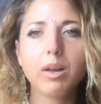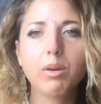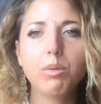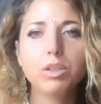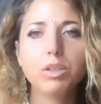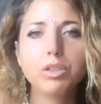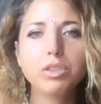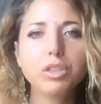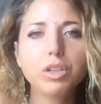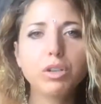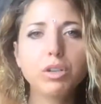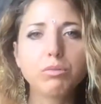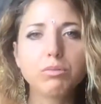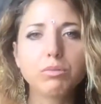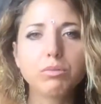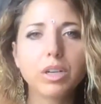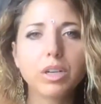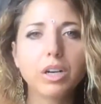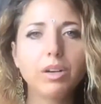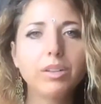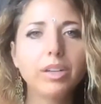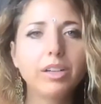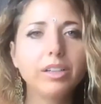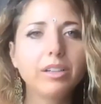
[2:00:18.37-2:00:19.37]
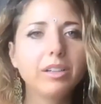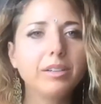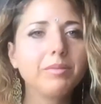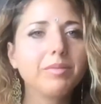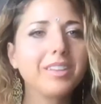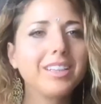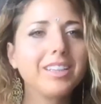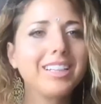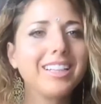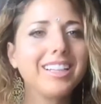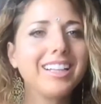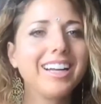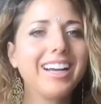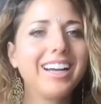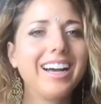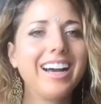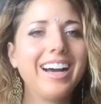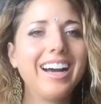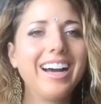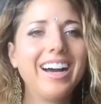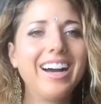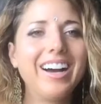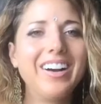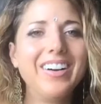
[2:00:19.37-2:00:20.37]
Where'd you go? Oh, there you
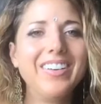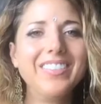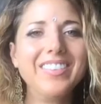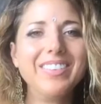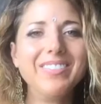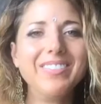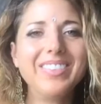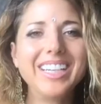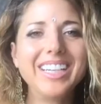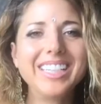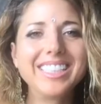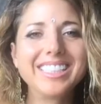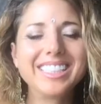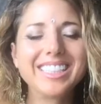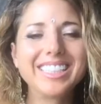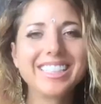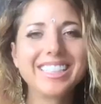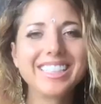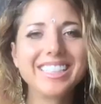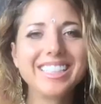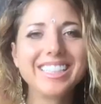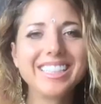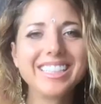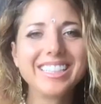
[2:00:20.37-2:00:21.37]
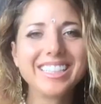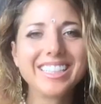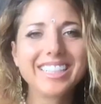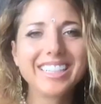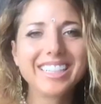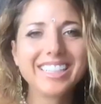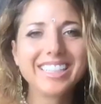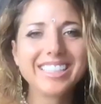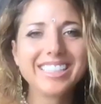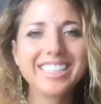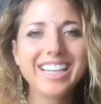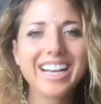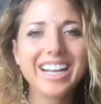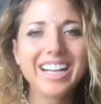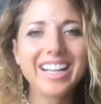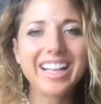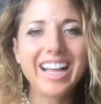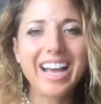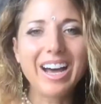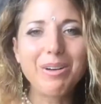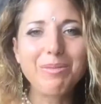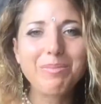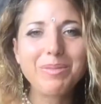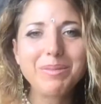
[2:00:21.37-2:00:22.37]
go. Basically, you're going to
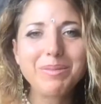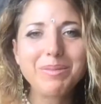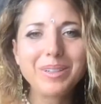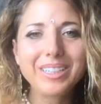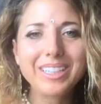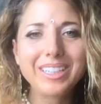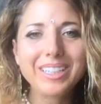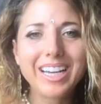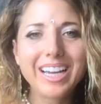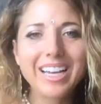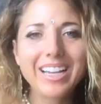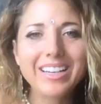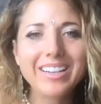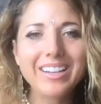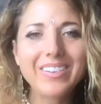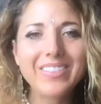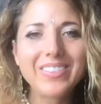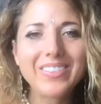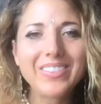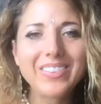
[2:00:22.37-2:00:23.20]
tell how people can